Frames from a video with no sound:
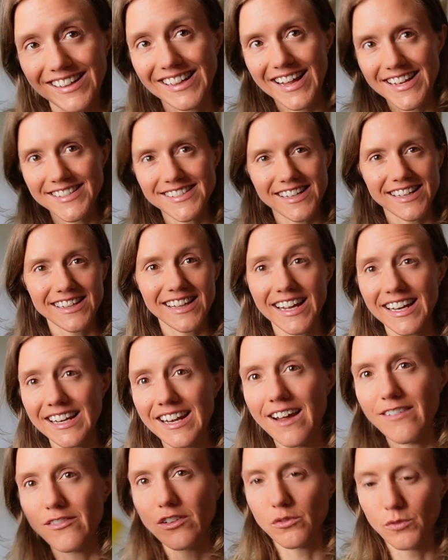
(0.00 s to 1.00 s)
Classic, like
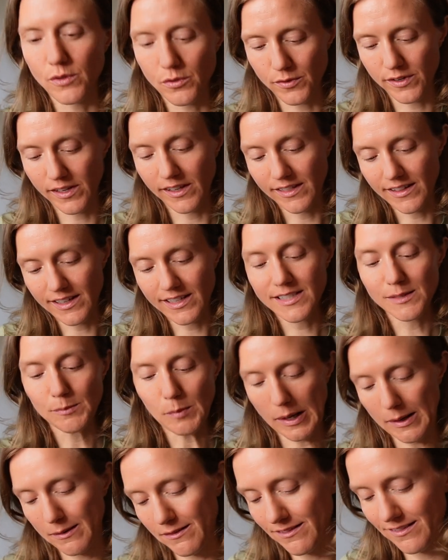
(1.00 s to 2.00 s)
never would read this,
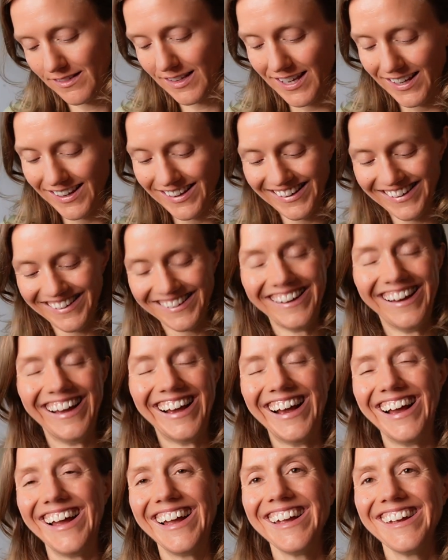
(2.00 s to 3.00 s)
but
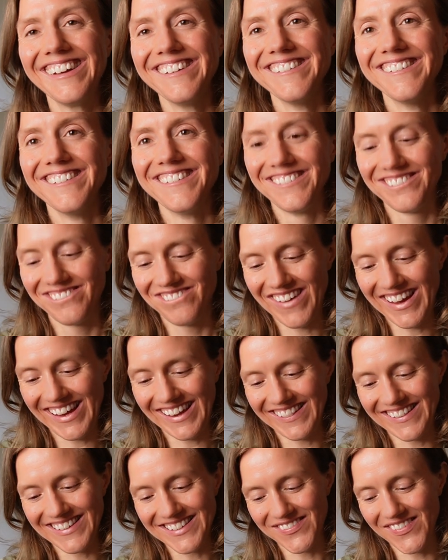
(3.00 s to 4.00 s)
I'm
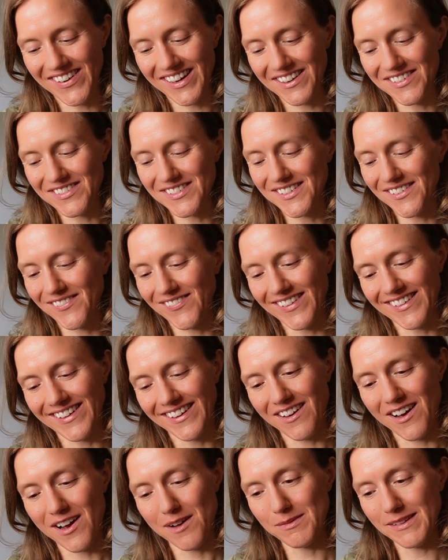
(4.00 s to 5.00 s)
making this video, so
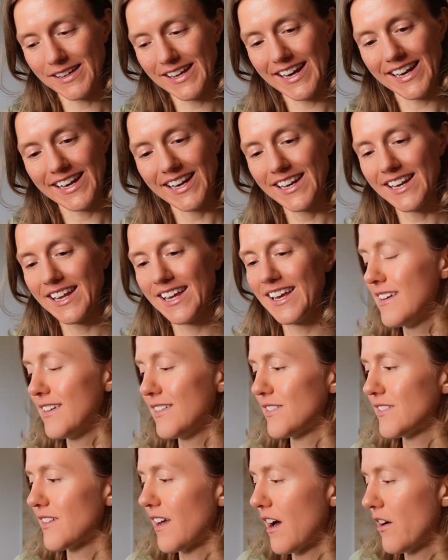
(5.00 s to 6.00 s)
feeling obligated.
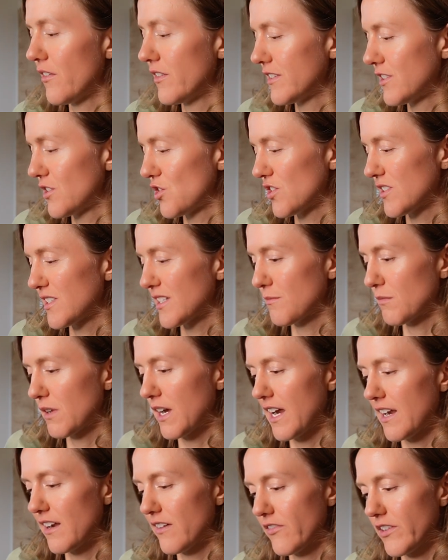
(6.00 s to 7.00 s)
So it's just some
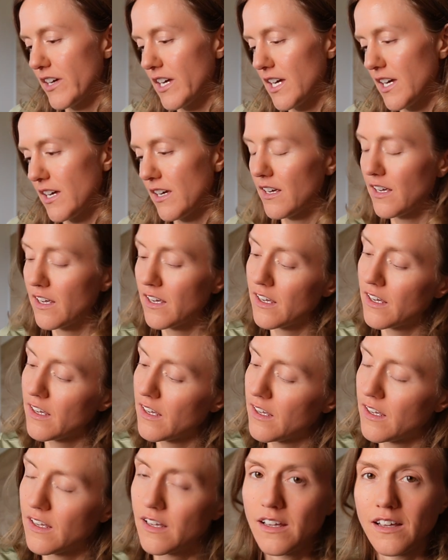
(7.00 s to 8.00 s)
kind of a,
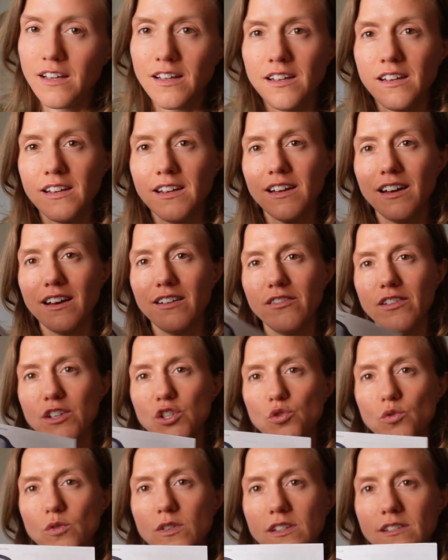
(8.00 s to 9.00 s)
a
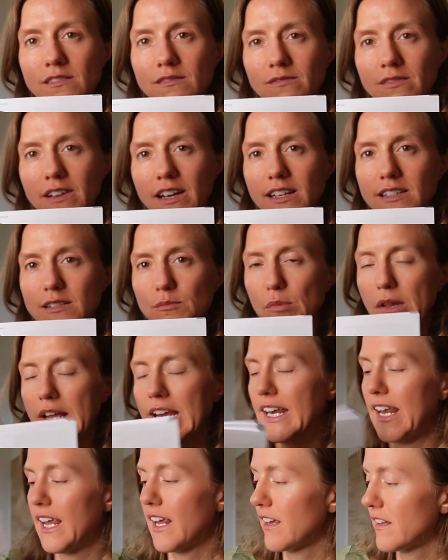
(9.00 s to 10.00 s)
visual
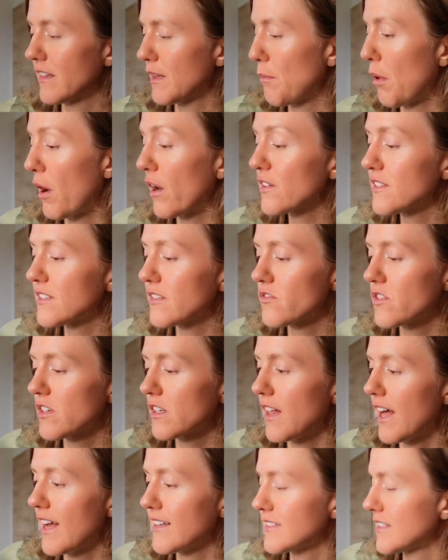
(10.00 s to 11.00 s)
explaining the parts of the
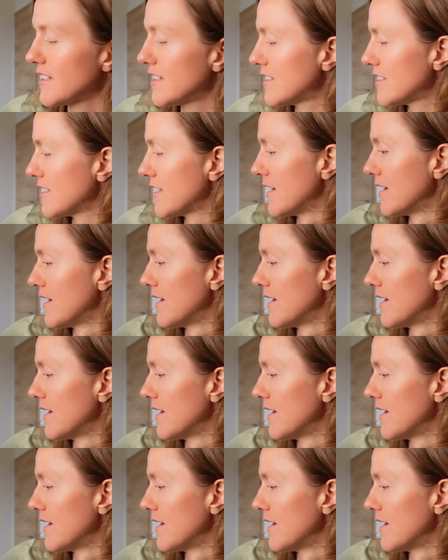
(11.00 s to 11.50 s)
glasses.